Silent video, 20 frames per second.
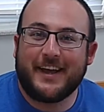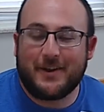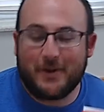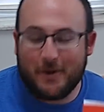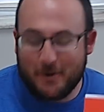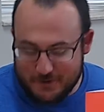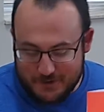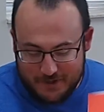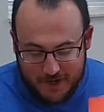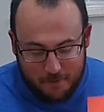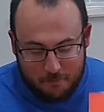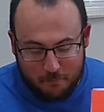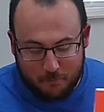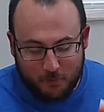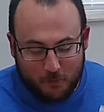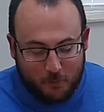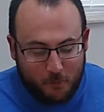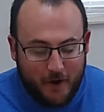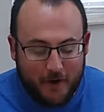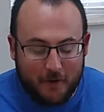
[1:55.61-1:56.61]
I know it's
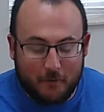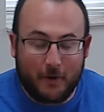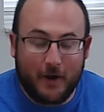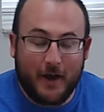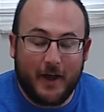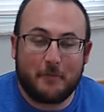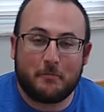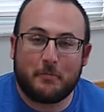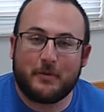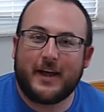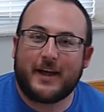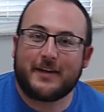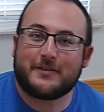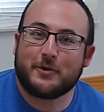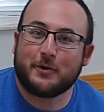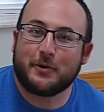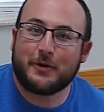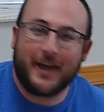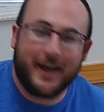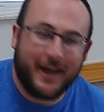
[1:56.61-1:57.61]
not quite red, but that's
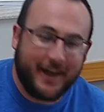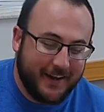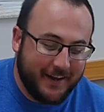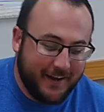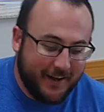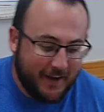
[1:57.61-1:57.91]
okay.